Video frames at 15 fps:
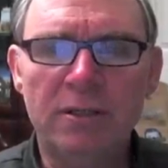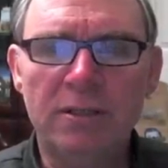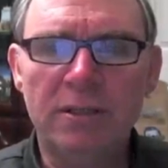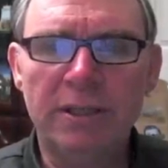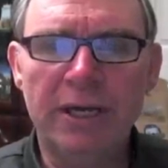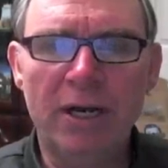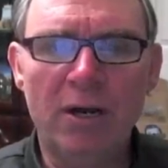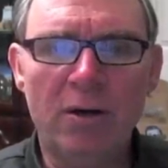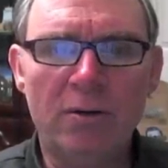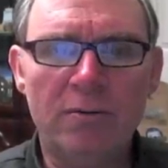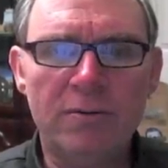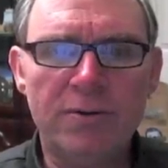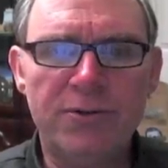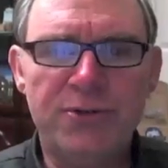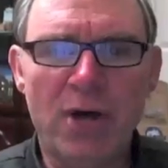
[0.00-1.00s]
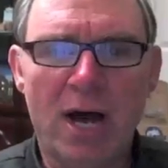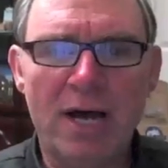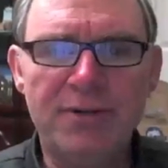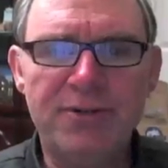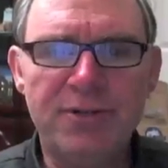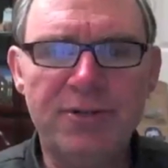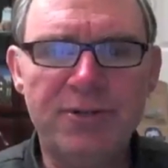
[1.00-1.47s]
you know,
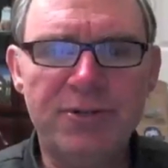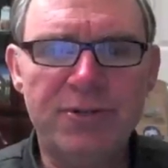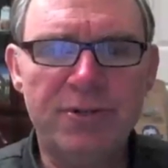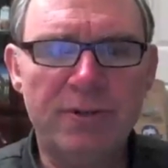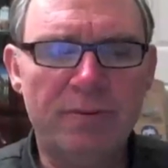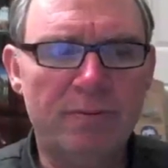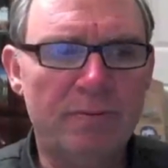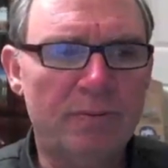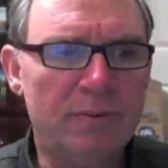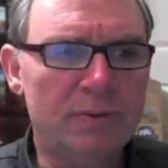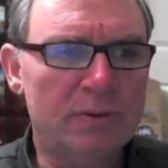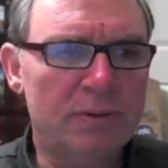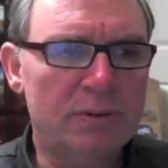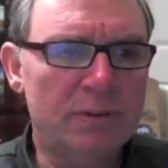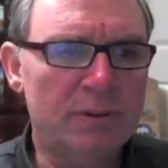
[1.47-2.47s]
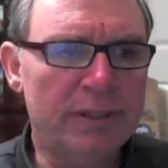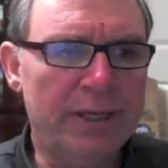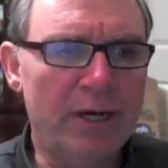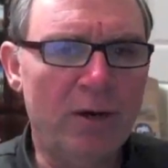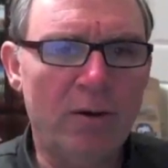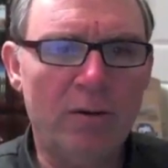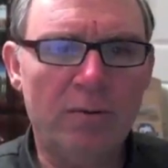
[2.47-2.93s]
sauces, you
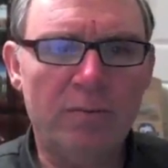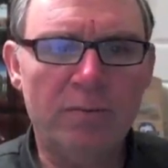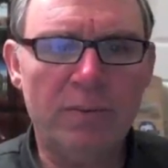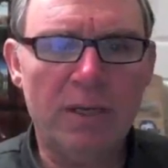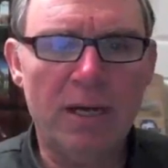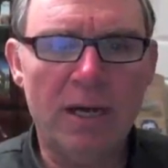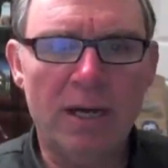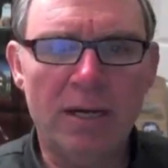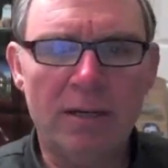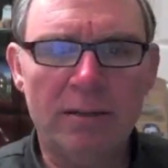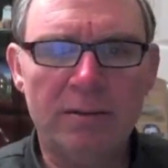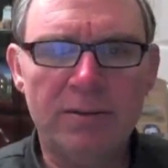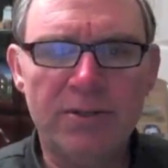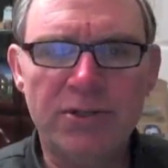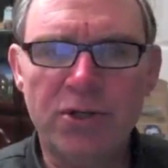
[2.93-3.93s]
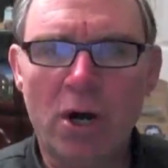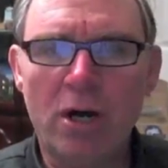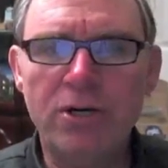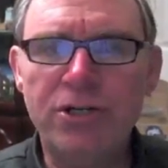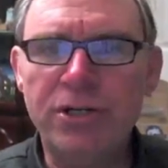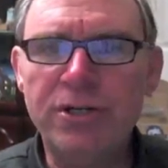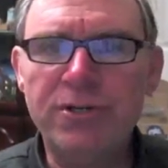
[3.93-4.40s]
know,
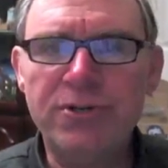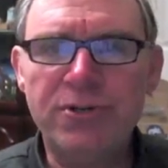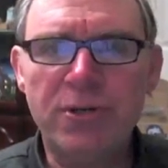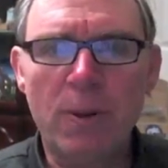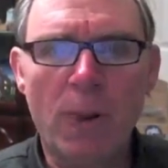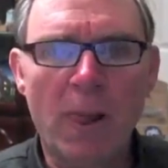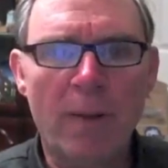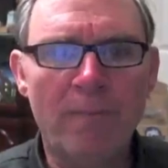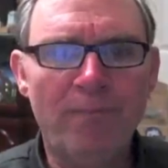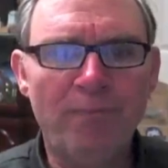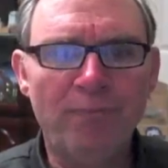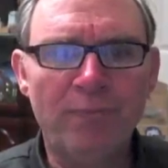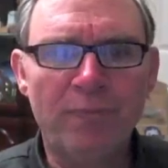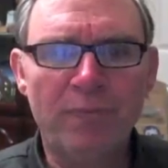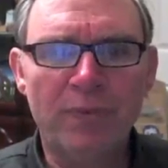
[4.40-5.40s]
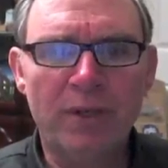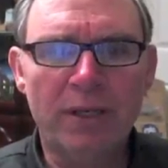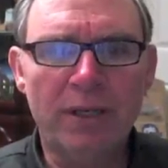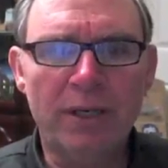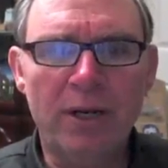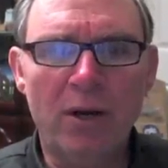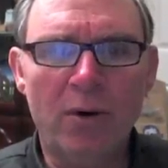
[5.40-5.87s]
starches.
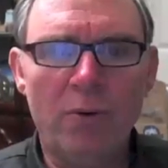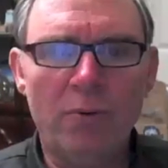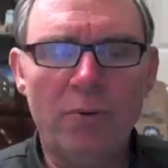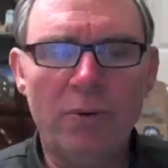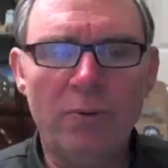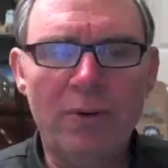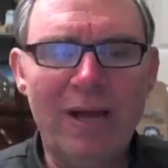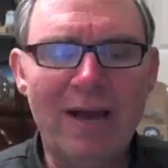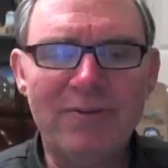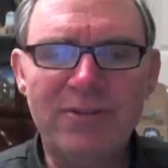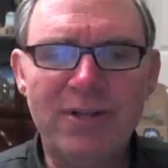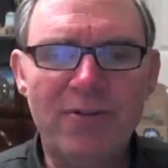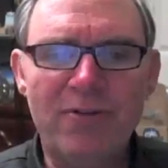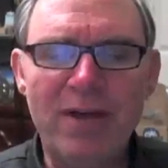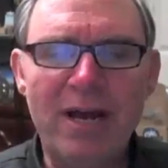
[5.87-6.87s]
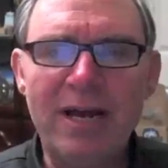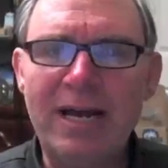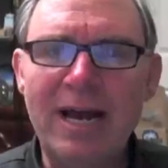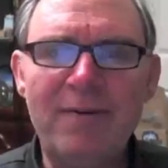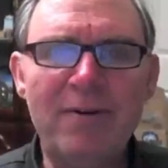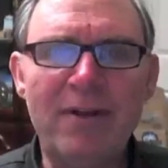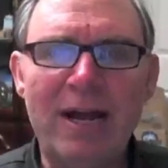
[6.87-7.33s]
You know, we have synthetic
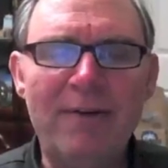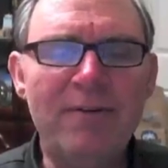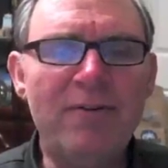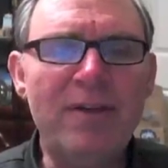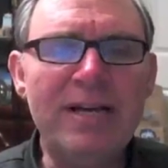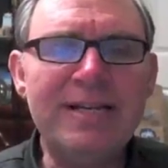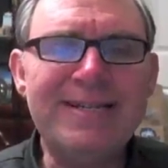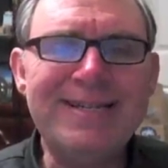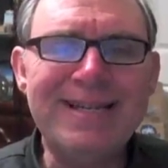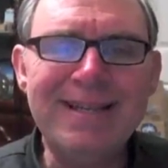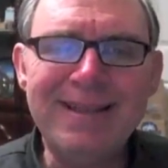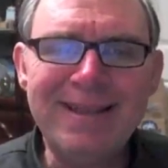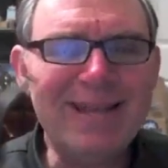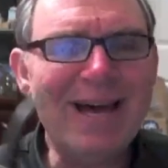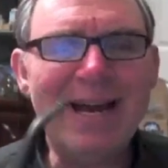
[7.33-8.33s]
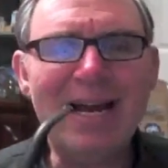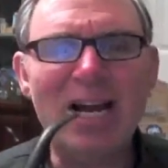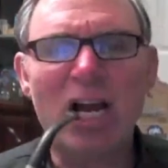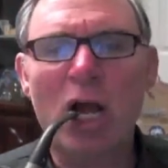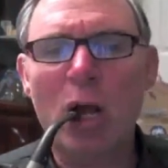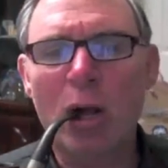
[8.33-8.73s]
everything. Everything is synthetic.